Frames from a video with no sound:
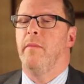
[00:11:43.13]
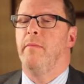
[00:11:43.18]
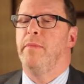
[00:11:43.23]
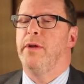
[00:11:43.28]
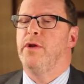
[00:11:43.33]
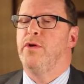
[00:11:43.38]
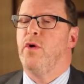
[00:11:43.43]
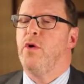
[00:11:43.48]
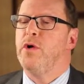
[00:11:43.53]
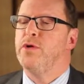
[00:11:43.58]

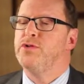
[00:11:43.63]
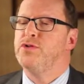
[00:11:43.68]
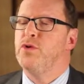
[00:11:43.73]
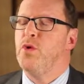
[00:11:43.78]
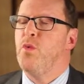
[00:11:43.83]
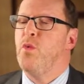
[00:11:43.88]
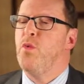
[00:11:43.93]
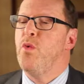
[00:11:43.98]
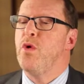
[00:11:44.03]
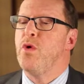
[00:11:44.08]
but it also
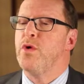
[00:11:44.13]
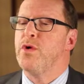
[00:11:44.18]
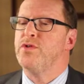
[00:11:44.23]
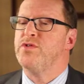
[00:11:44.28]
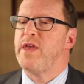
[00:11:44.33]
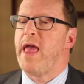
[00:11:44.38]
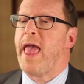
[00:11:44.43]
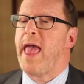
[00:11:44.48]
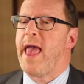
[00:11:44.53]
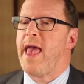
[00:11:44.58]

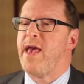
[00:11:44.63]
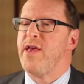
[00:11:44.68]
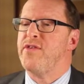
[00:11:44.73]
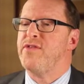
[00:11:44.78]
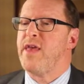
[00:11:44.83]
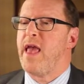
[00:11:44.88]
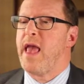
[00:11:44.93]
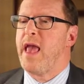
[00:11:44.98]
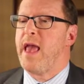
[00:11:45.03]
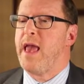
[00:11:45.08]
works as